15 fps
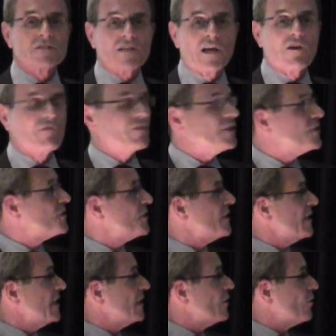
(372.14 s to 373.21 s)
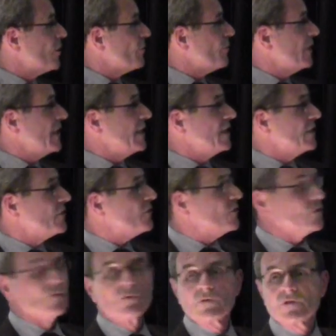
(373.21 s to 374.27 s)
salvaged and incorporated
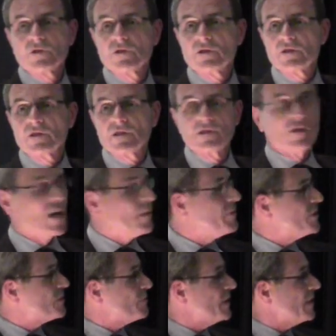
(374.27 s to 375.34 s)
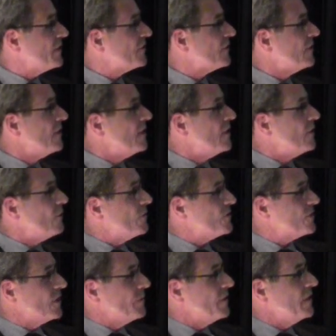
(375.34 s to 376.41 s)
into the lobby space,
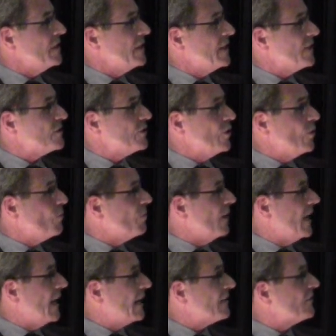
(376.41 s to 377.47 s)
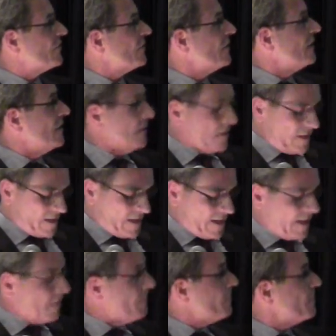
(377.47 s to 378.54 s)
with some of the stone plaques,
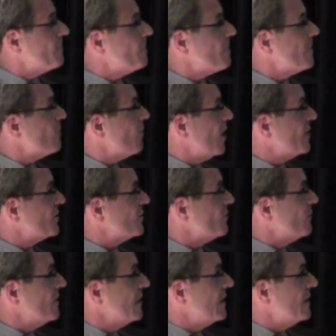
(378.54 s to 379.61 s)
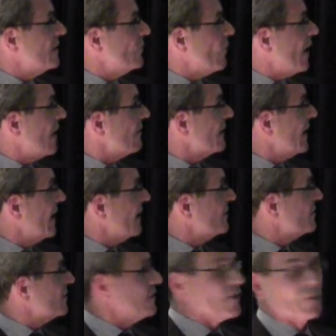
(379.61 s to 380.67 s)
possibly the
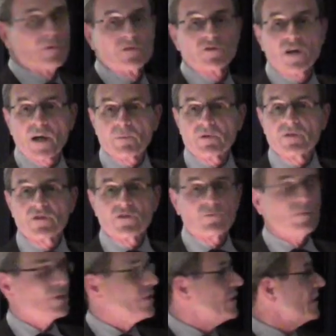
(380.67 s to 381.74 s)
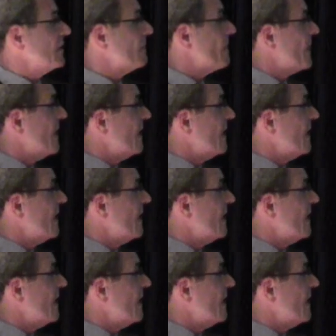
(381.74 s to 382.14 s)
wildcats that are on top of this building.